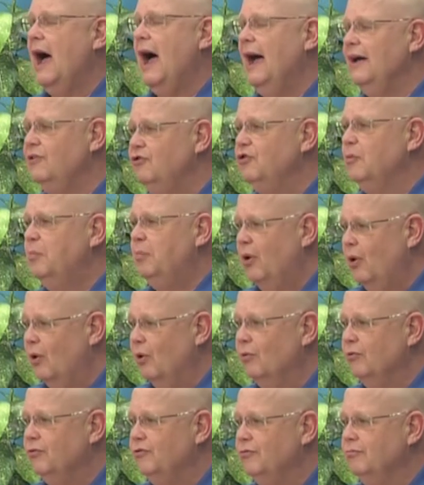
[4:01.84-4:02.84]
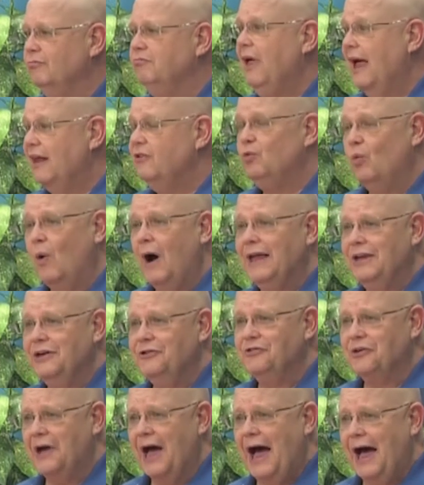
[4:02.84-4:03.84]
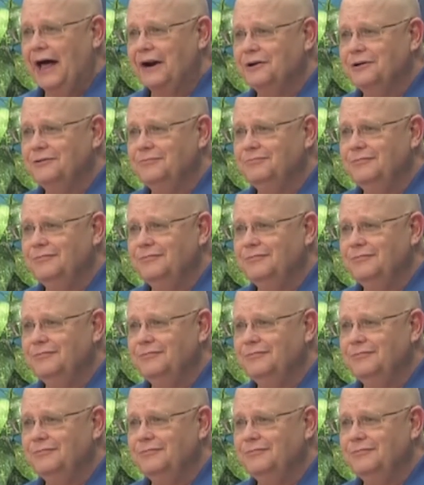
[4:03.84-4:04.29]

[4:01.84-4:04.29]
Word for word: I suppose that's why he's God.